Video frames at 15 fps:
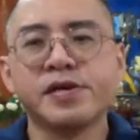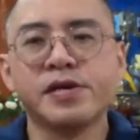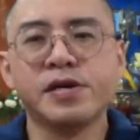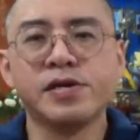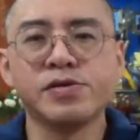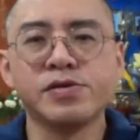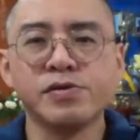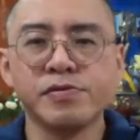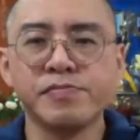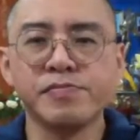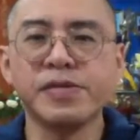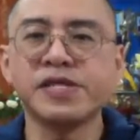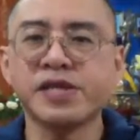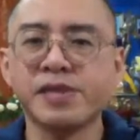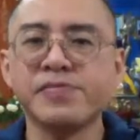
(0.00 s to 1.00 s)
So it might take
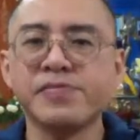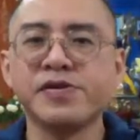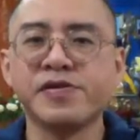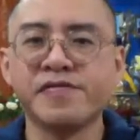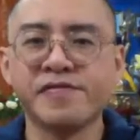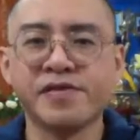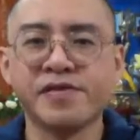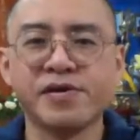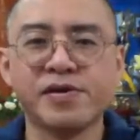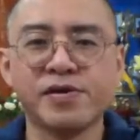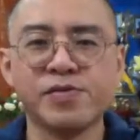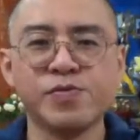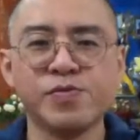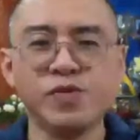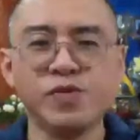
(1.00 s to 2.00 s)
a bit of
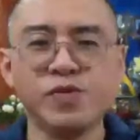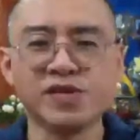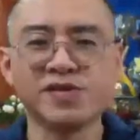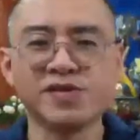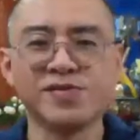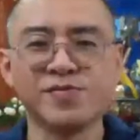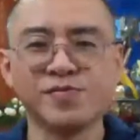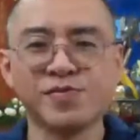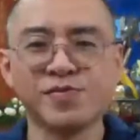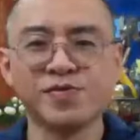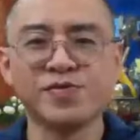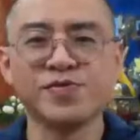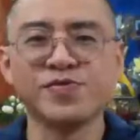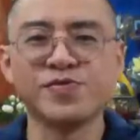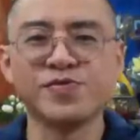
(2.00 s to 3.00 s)
work
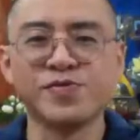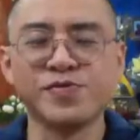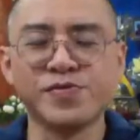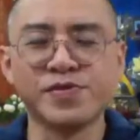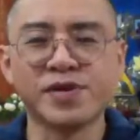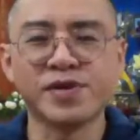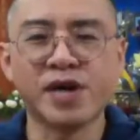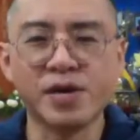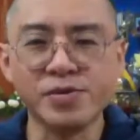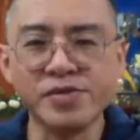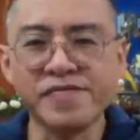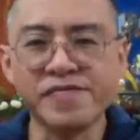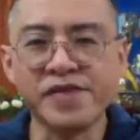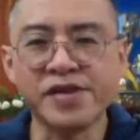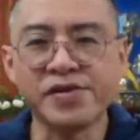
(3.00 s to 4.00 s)
to
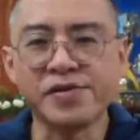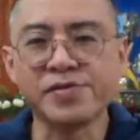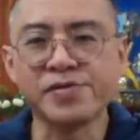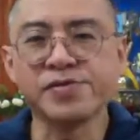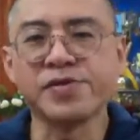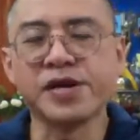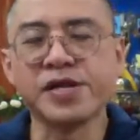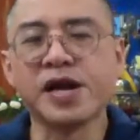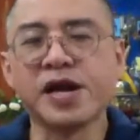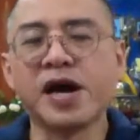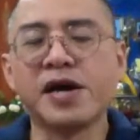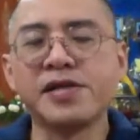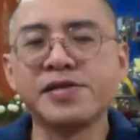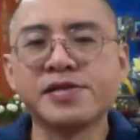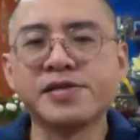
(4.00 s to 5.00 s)
cultivate or to
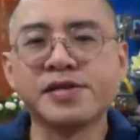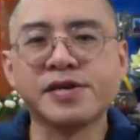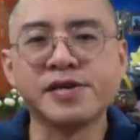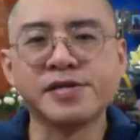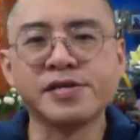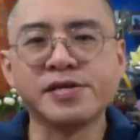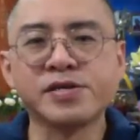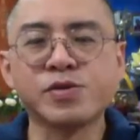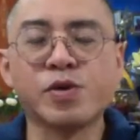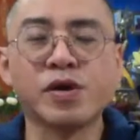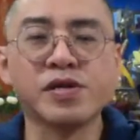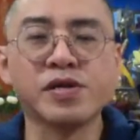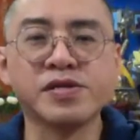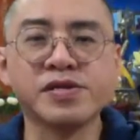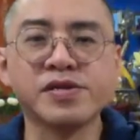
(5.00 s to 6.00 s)
enhance this
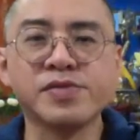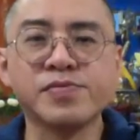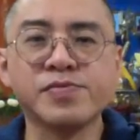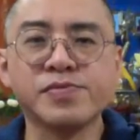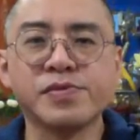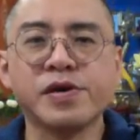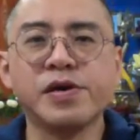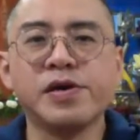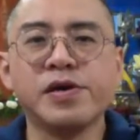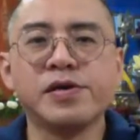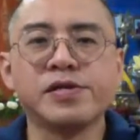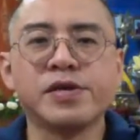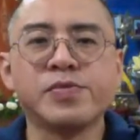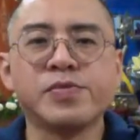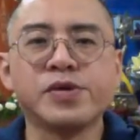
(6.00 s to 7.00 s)
quality that
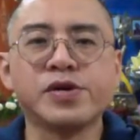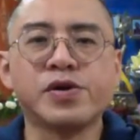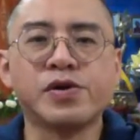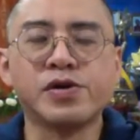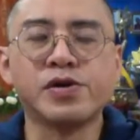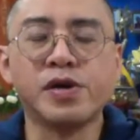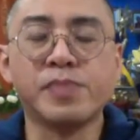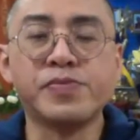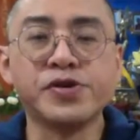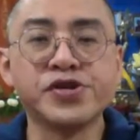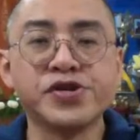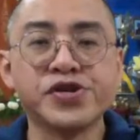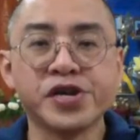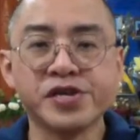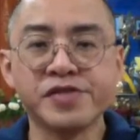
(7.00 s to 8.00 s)
we call
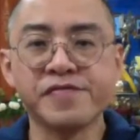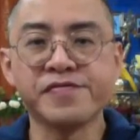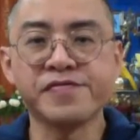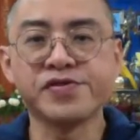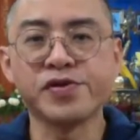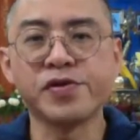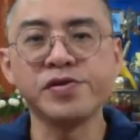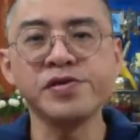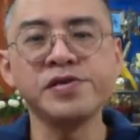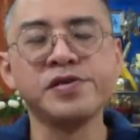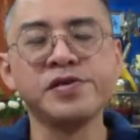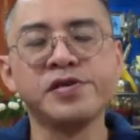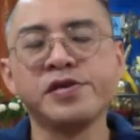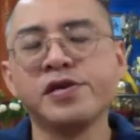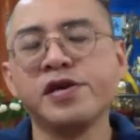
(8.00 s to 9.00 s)
appreciative joy,
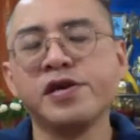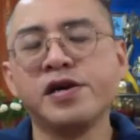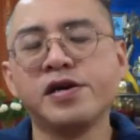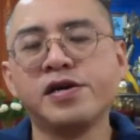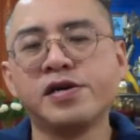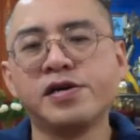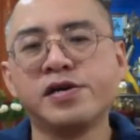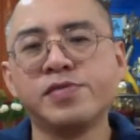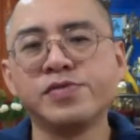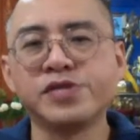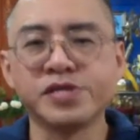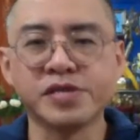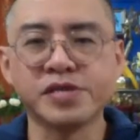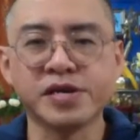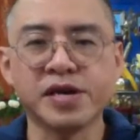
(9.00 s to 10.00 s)
which is
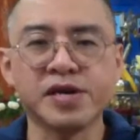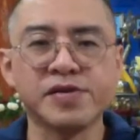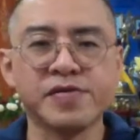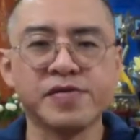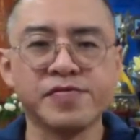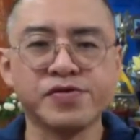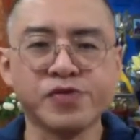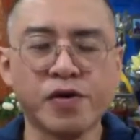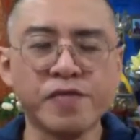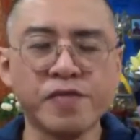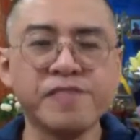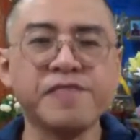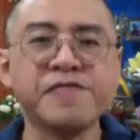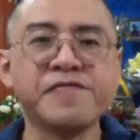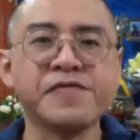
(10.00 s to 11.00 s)
a kind of
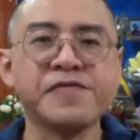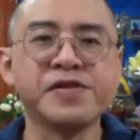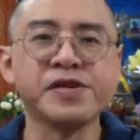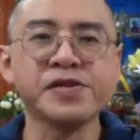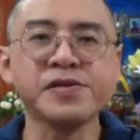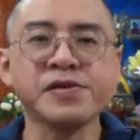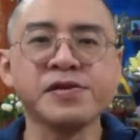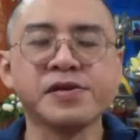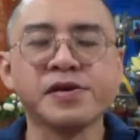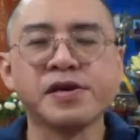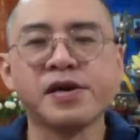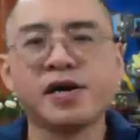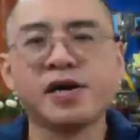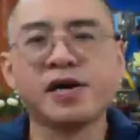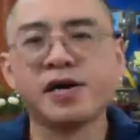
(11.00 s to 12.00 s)
joyful feeling
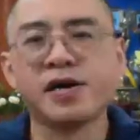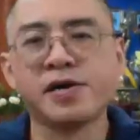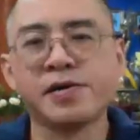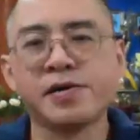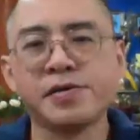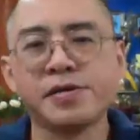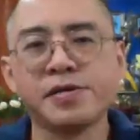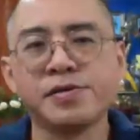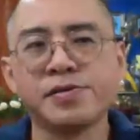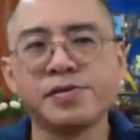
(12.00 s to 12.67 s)
in